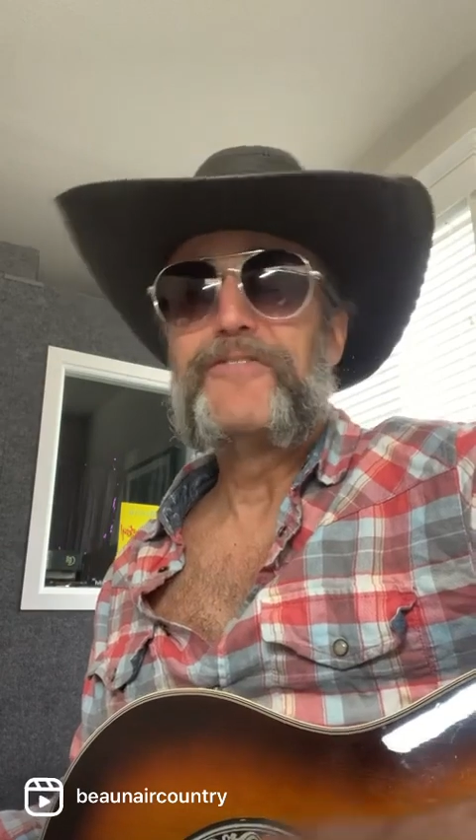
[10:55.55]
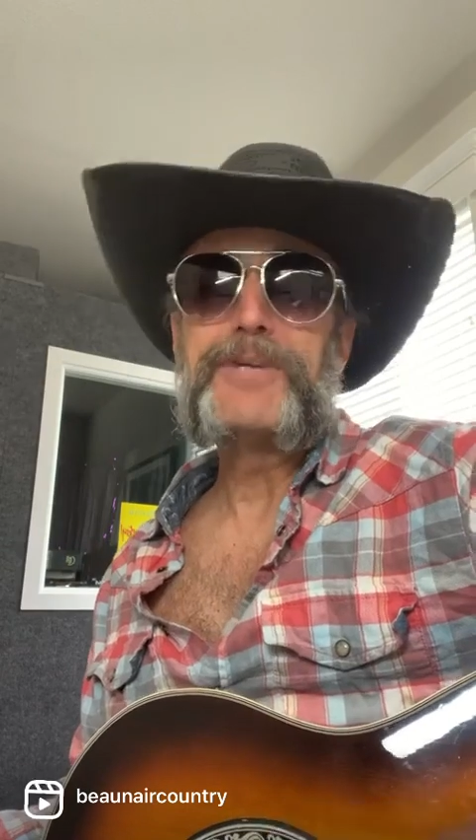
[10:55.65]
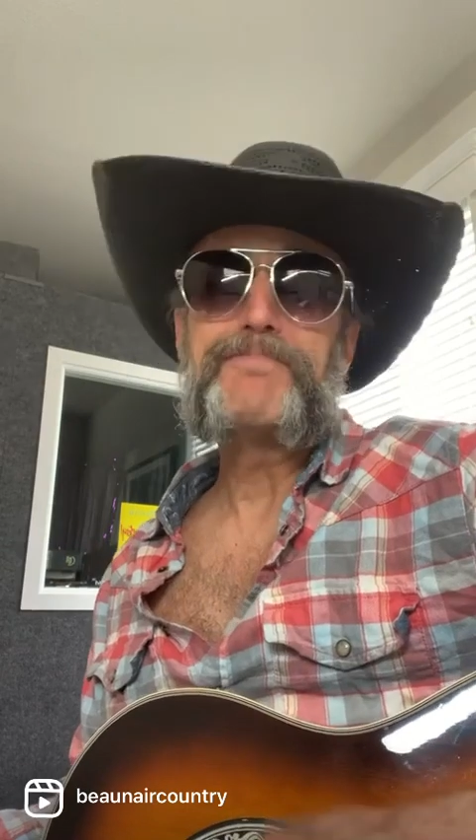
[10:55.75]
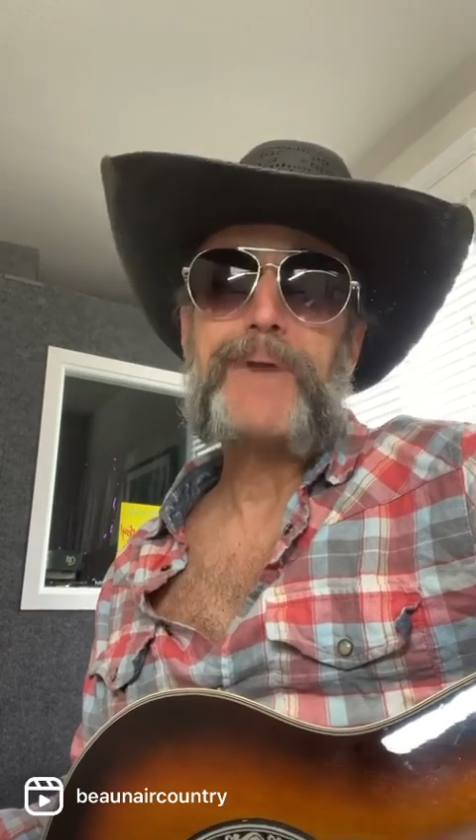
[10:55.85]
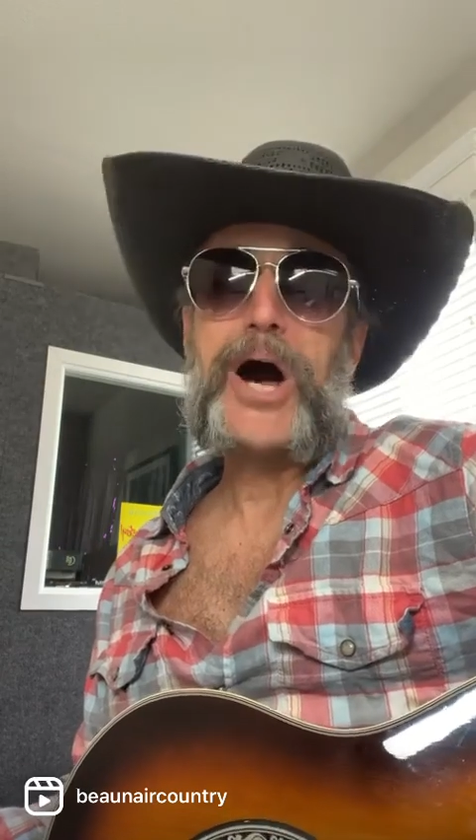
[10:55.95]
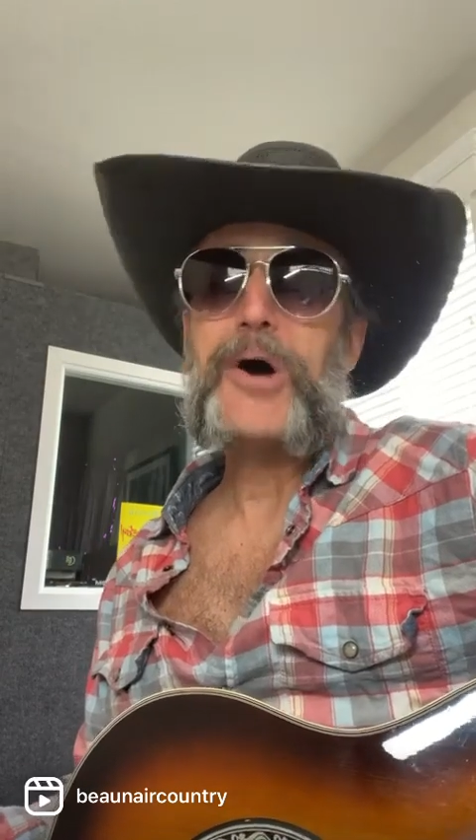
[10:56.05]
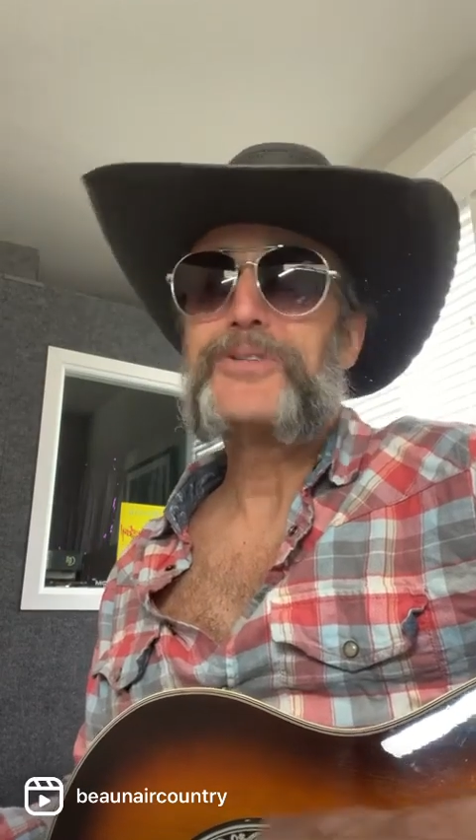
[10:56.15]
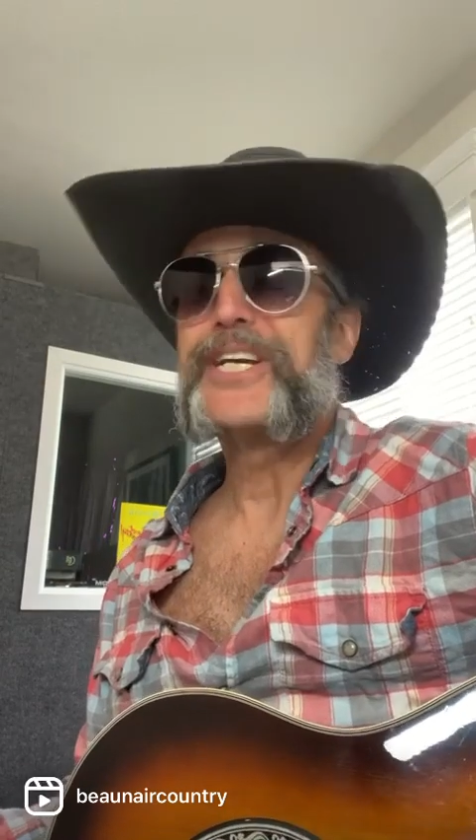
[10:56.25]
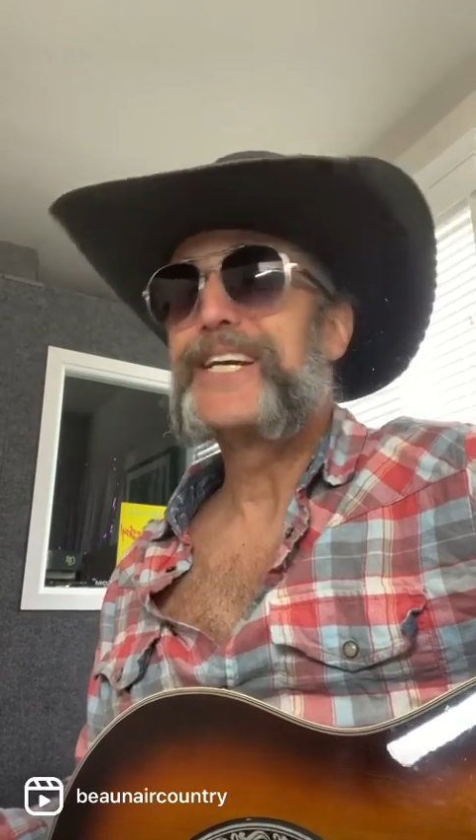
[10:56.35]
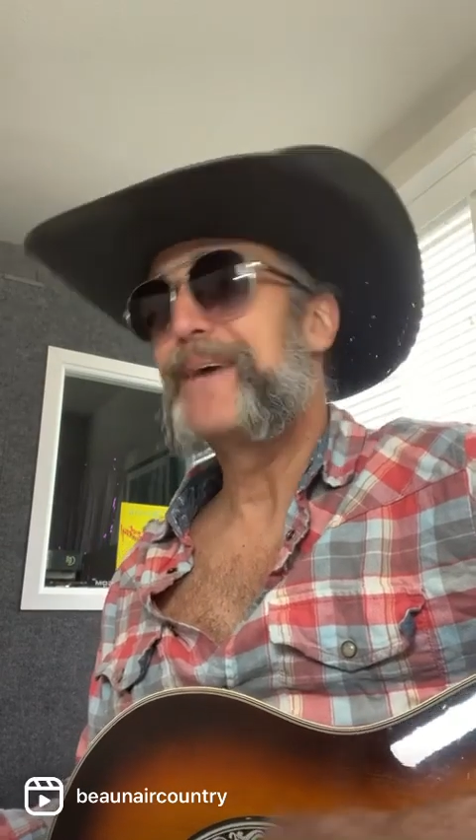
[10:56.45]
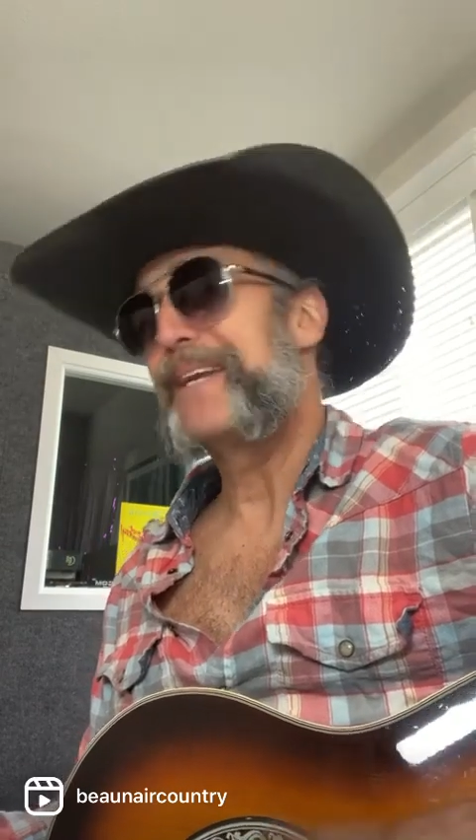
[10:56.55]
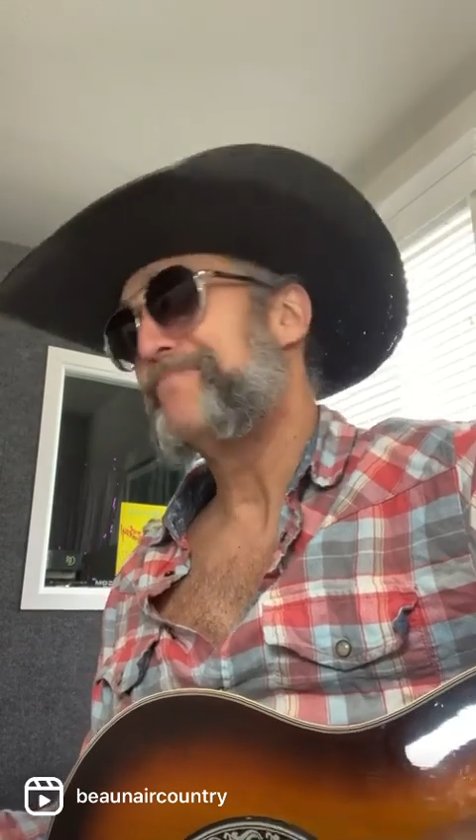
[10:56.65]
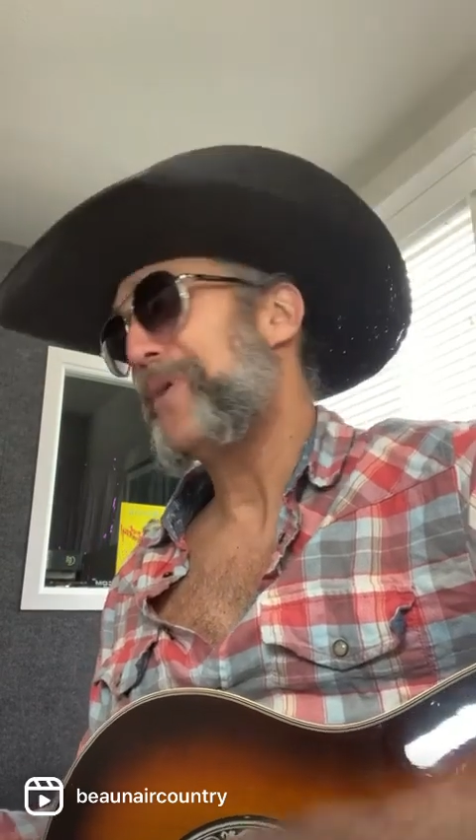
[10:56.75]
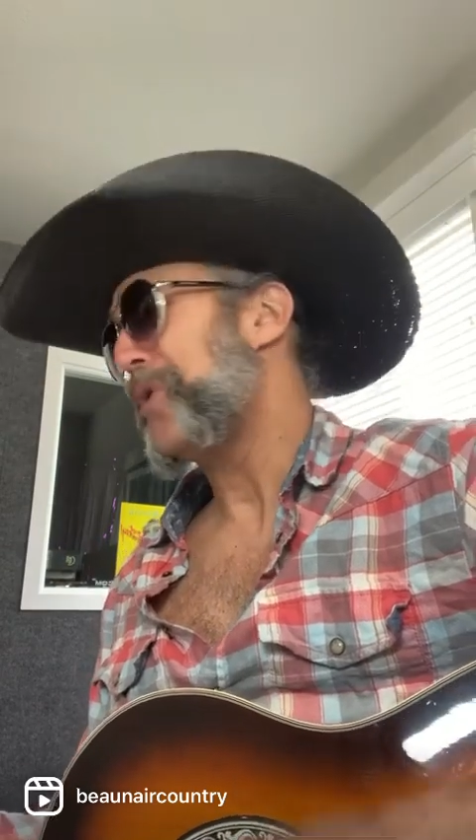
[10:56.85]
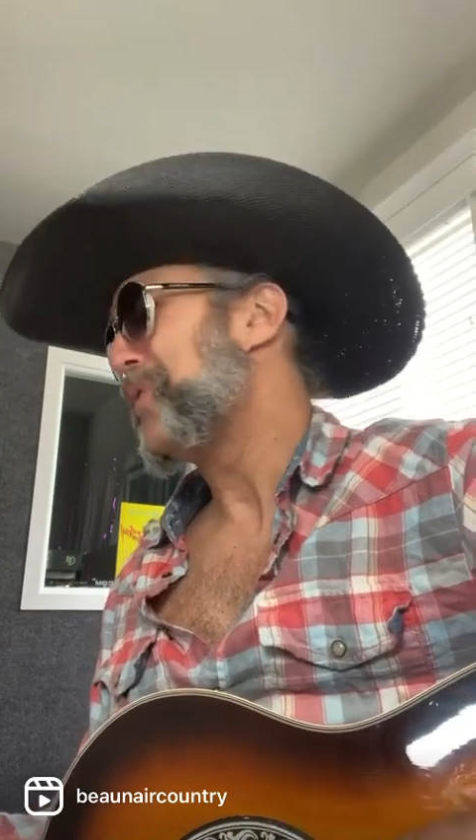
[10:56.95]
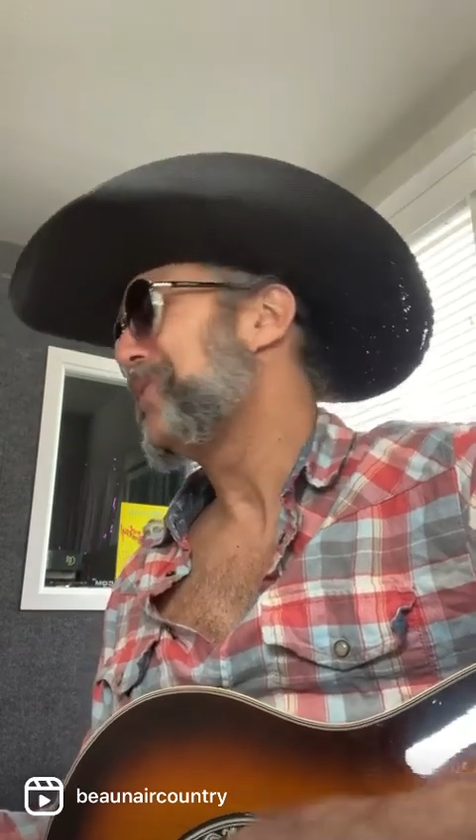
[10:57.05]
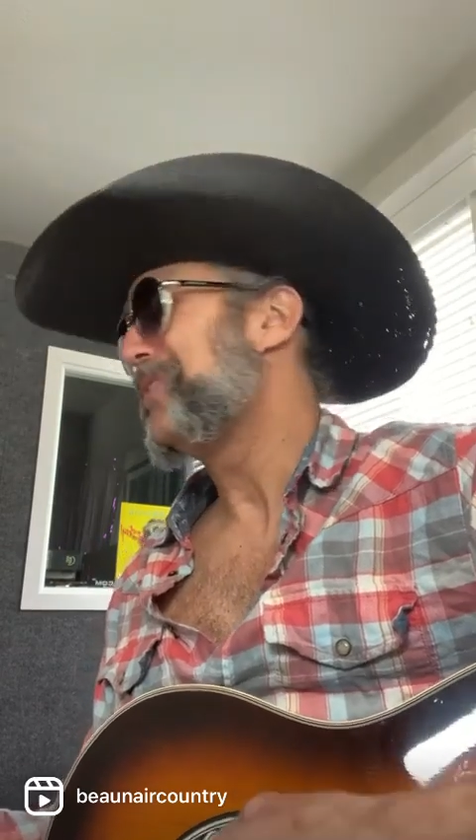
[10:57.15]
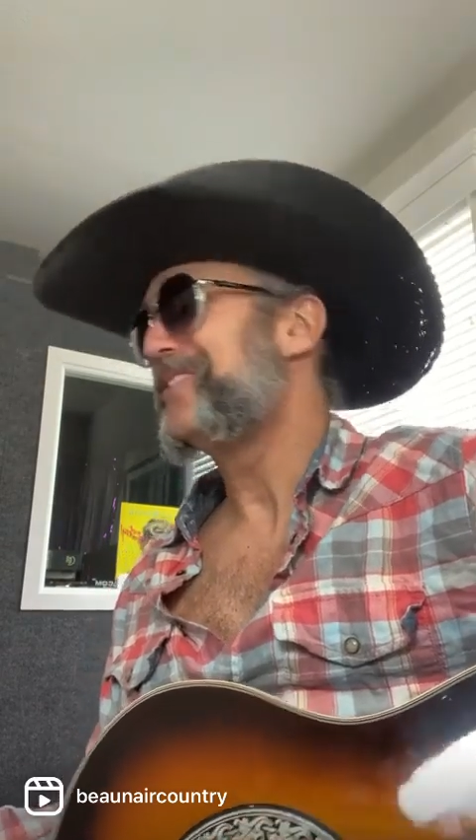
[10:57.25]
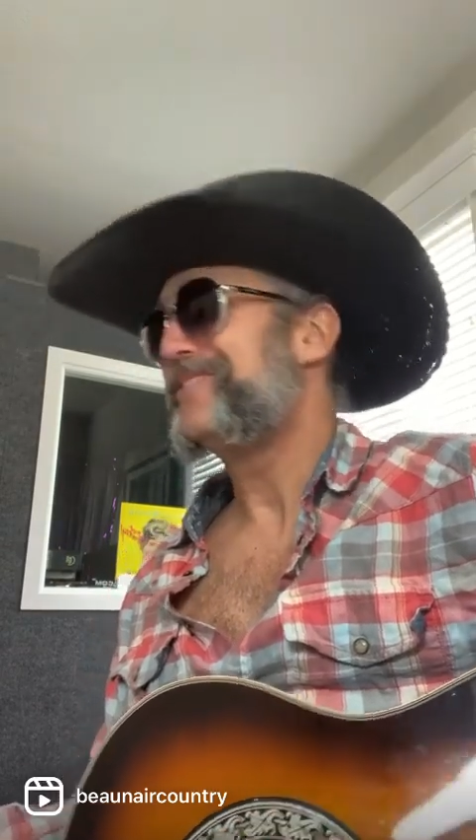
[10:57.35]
football team and more?